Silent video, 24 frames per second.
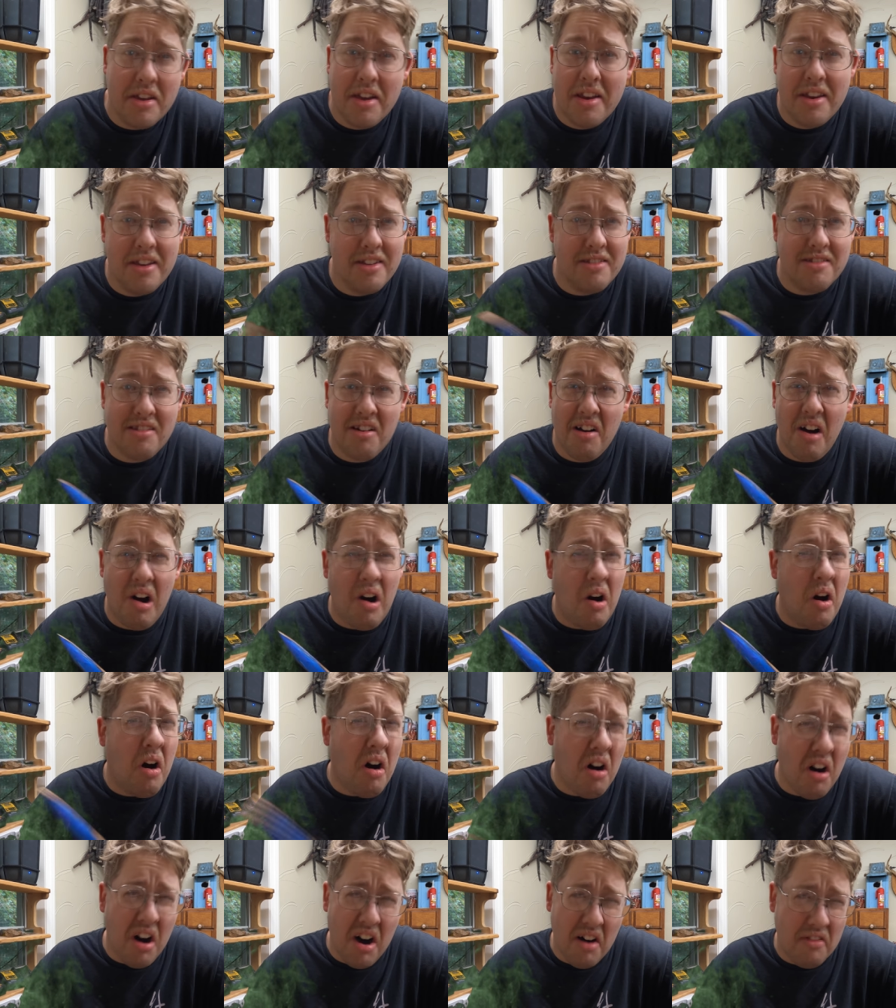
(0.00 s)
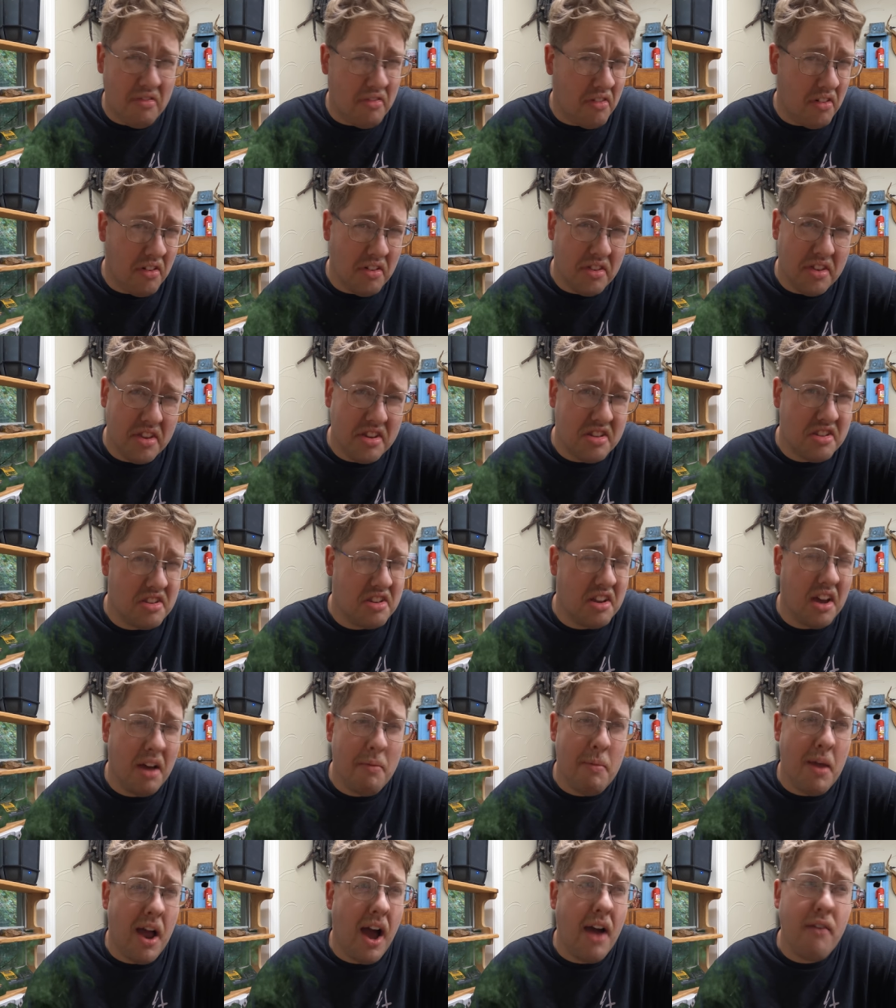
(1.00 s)
It is awful. This,
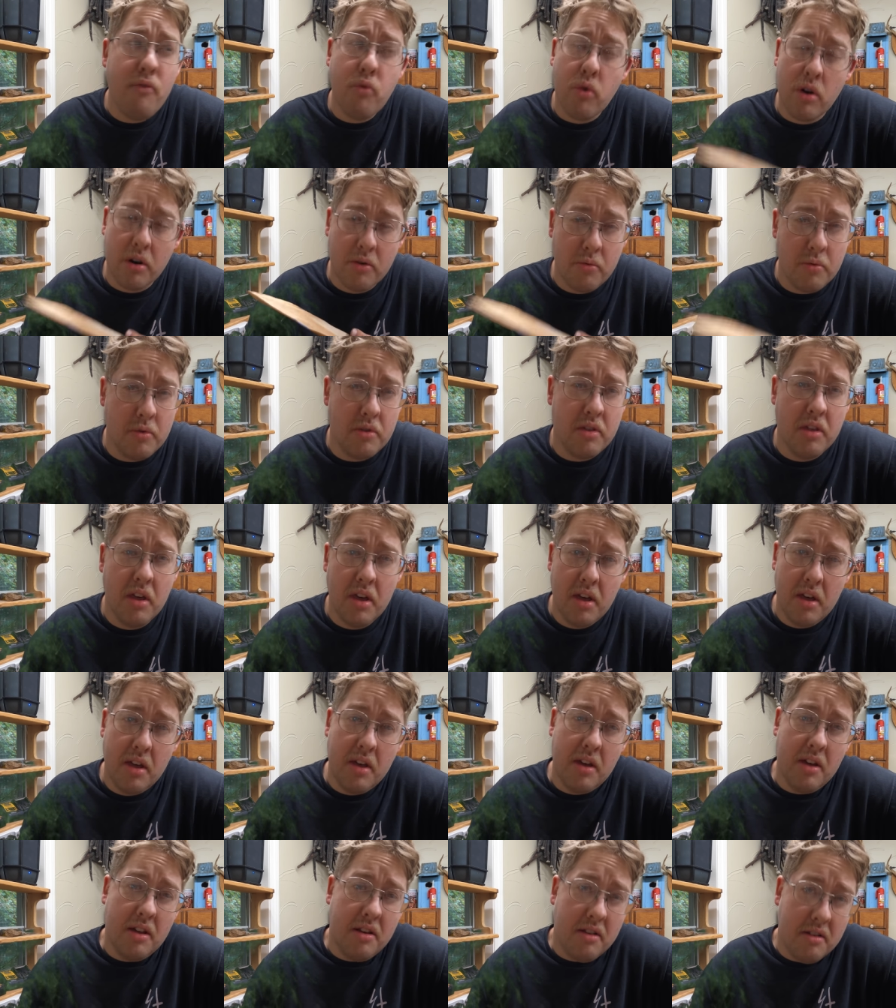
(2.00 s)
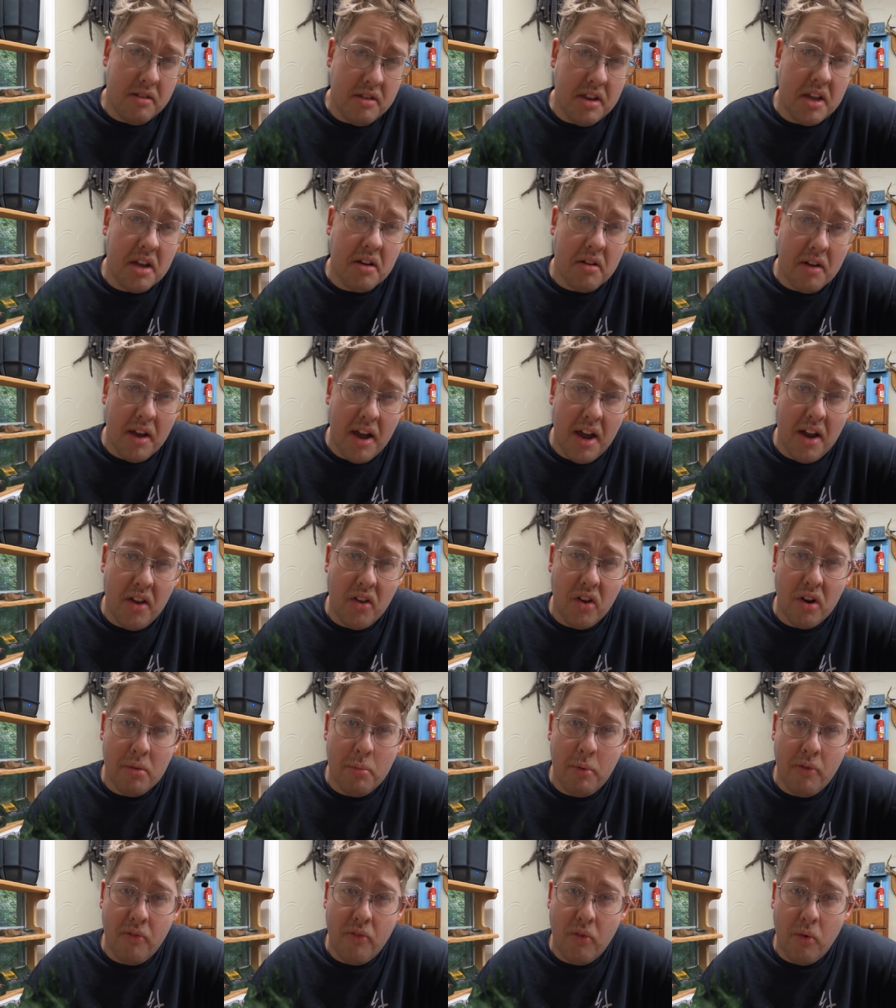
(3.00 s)
I mean, I've worked with deer
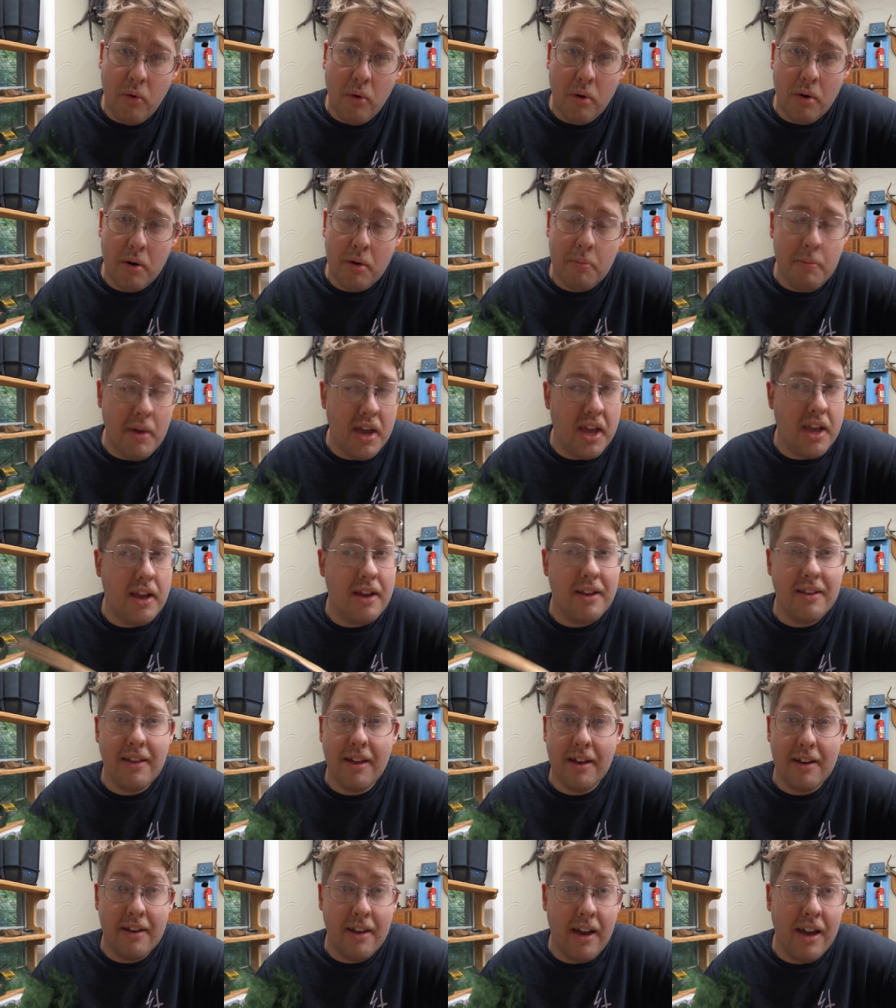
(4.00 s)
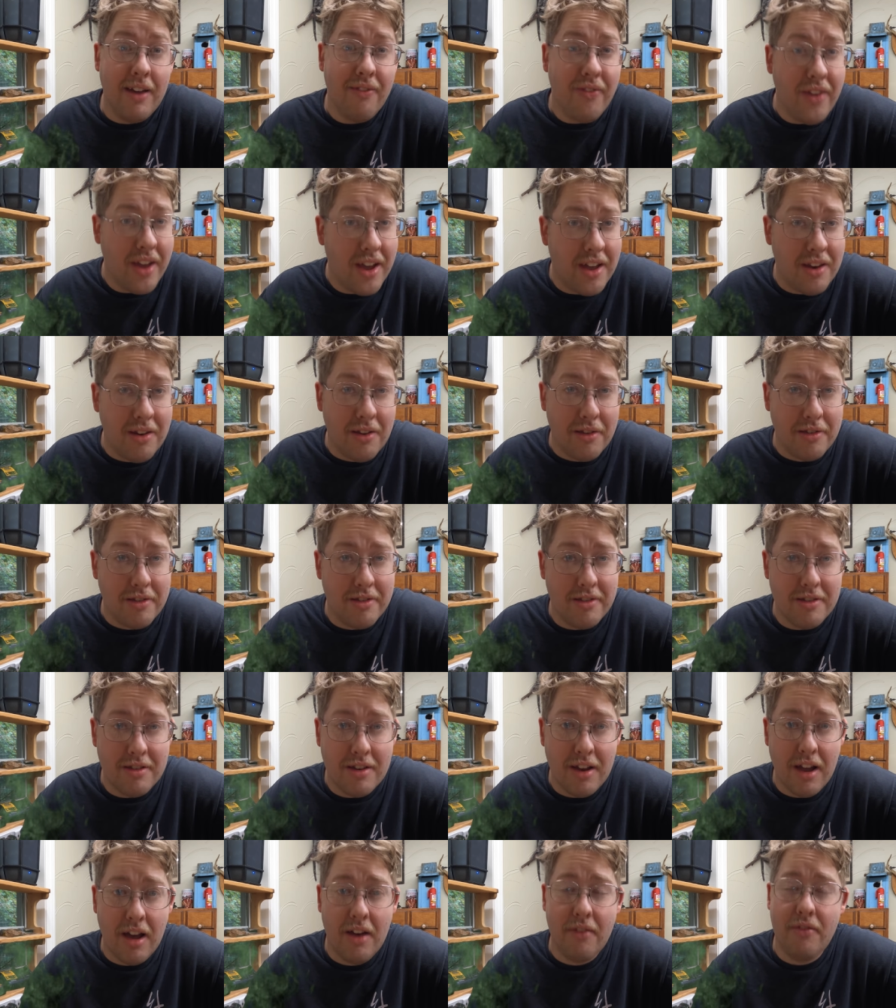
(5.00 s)
antler before, making like knife handles and
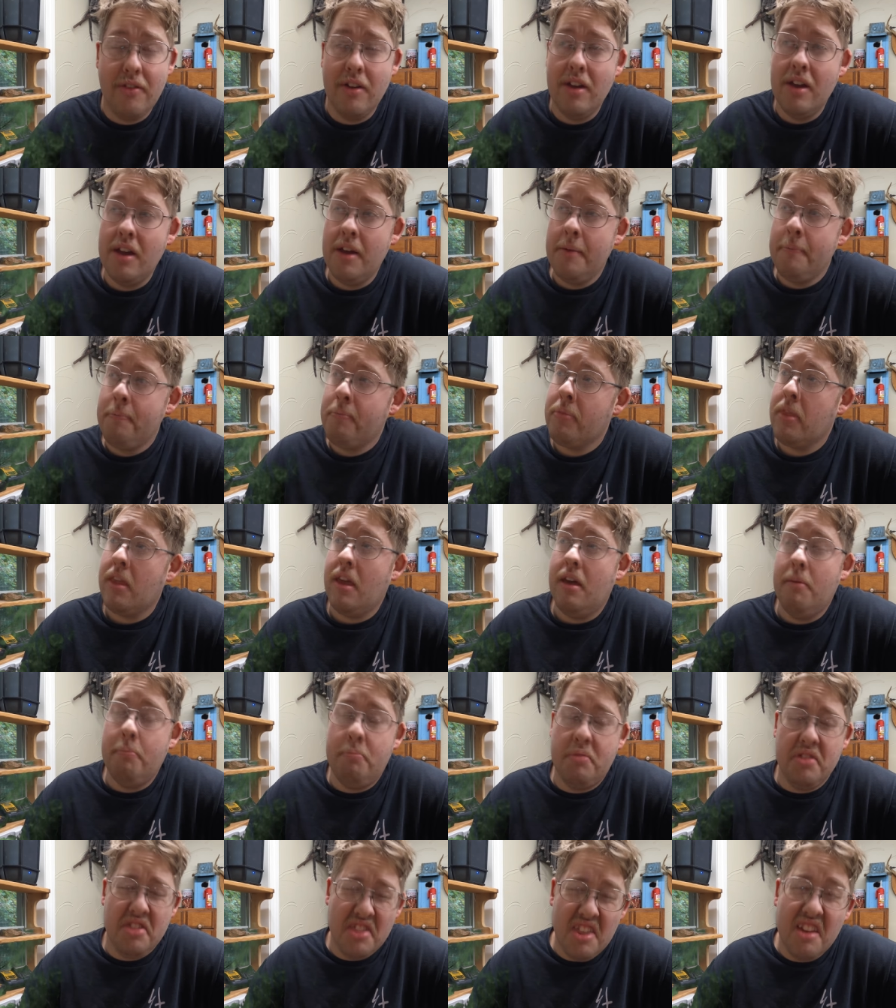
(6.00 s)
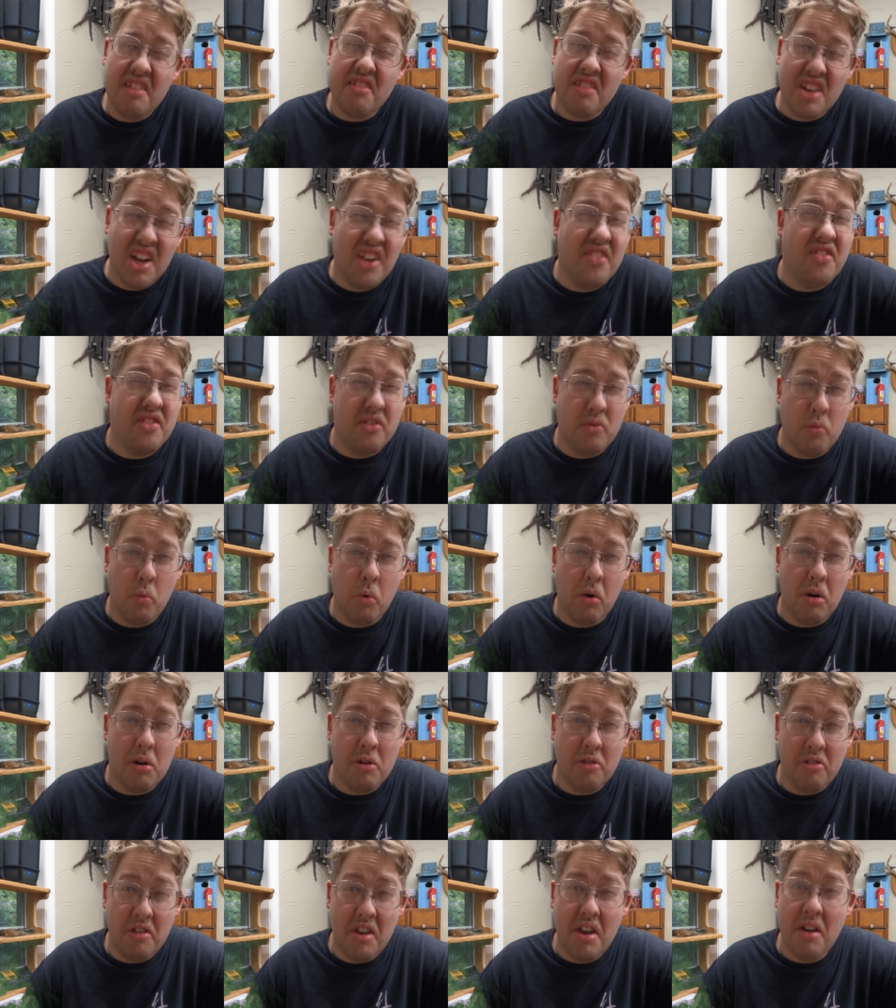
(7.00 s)
stuff, but this stuff is
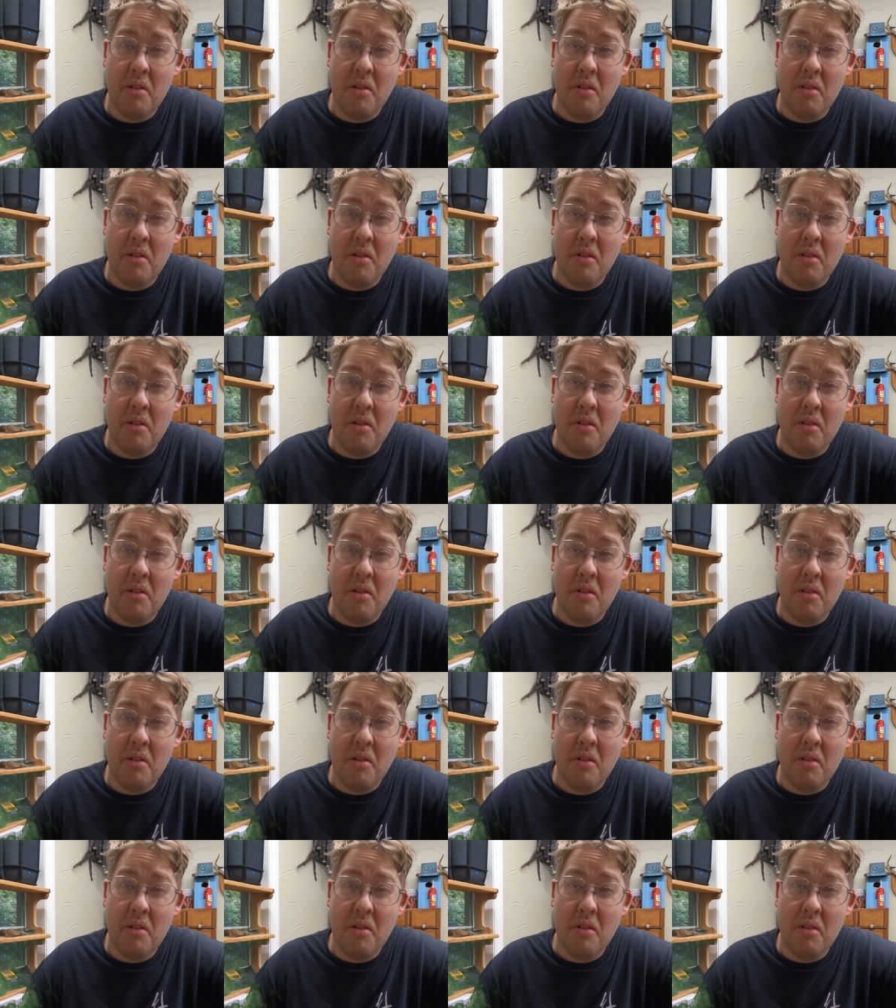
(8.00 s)
worse.